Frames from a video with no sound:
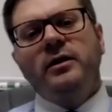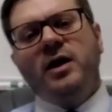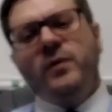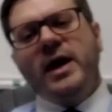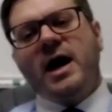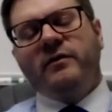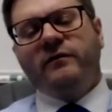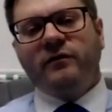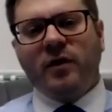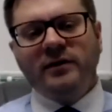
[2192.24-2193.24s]
can we have a
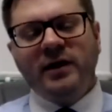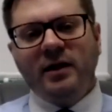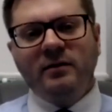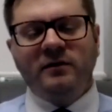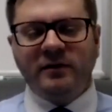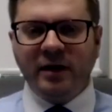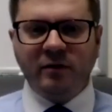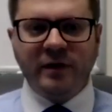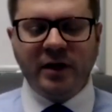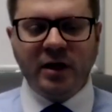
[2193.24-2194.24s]
front end
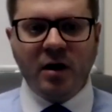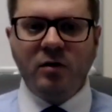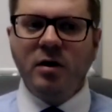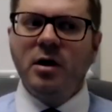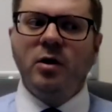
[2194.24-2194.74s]
single video,